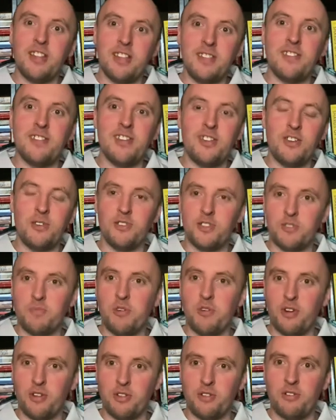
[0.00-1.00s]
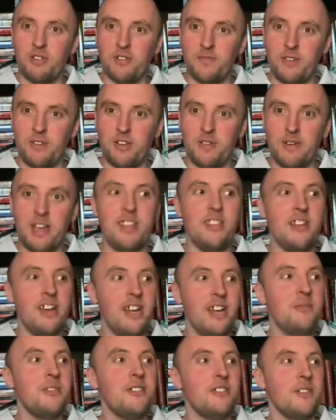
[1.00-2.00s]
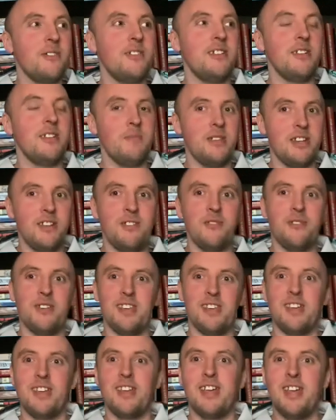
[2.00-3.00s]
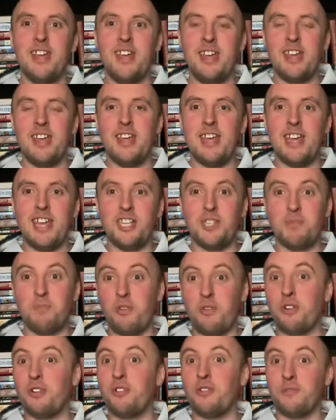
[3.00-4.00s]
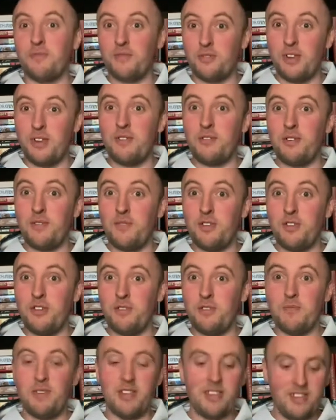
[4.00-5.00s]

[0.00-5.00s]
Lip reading: this into a spoiler review. I thought I was going to be doing a spoiler-free review, but